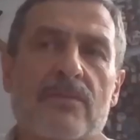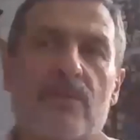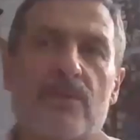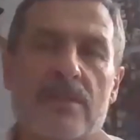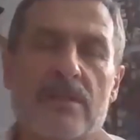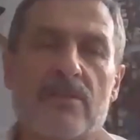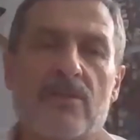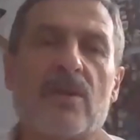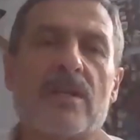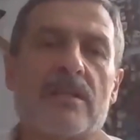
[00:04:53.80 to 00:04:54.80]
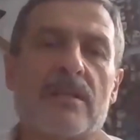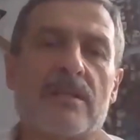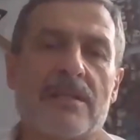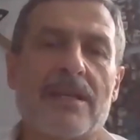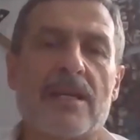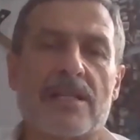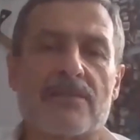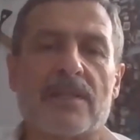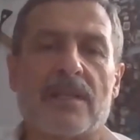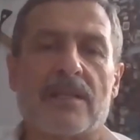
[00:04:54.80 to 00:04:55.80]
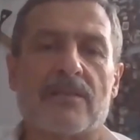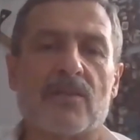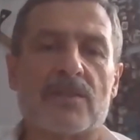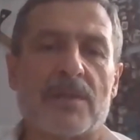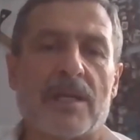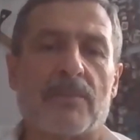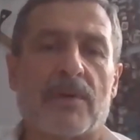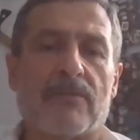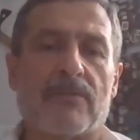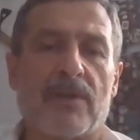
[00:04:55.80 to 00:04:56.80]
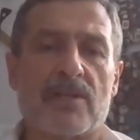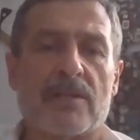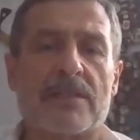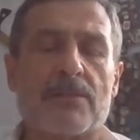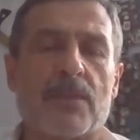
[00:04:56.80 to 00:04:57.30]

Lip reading: No, it was during the years when it was my profession.